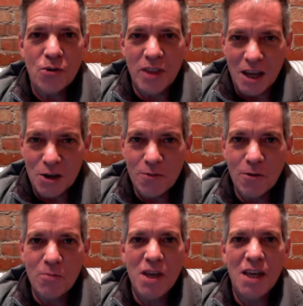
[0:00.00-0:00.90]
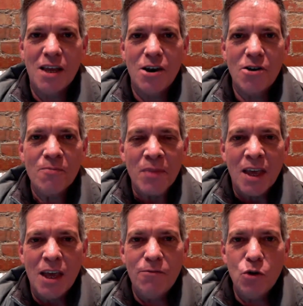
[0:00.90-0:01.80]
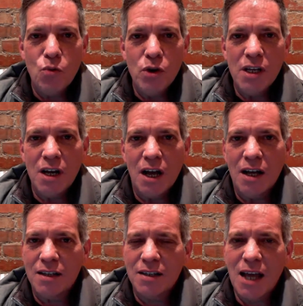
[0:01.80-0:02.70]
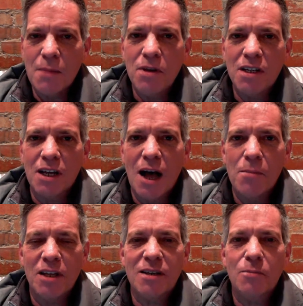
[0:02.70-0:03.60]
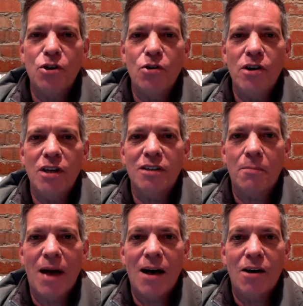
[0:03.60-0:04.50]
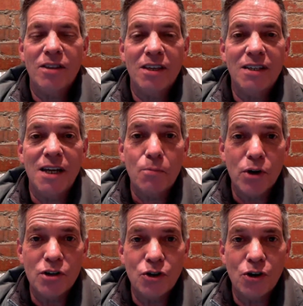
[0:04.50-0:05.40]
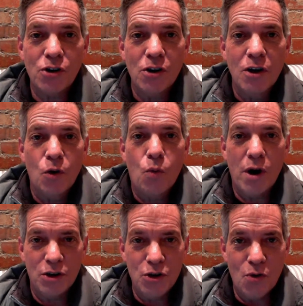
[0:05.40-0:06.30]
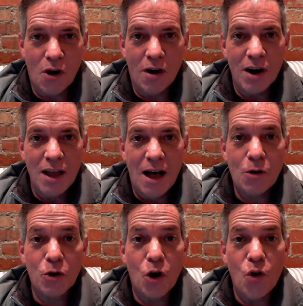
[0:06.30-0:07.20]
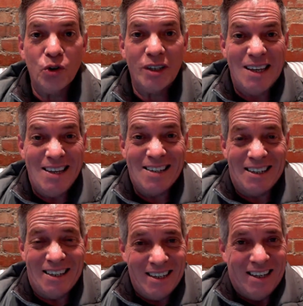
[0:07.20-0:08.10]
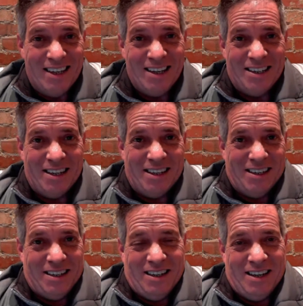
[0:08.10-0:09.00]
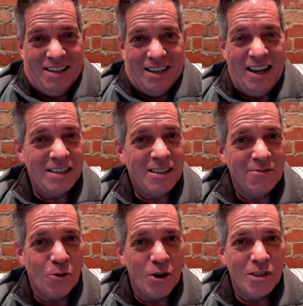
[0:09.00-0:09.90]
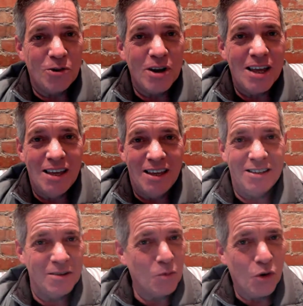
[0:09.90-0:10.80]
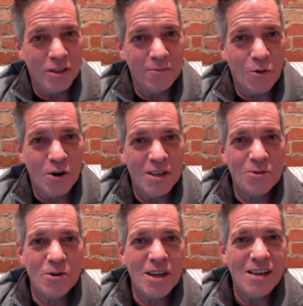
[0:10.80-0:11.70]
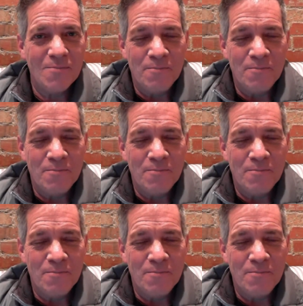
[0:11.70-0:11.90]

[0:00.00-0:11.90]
Thank you for being here. If you would, type into comments. I'm curious about the temperature where you are. How cold is it? Is it less than 43? Is it more than 43?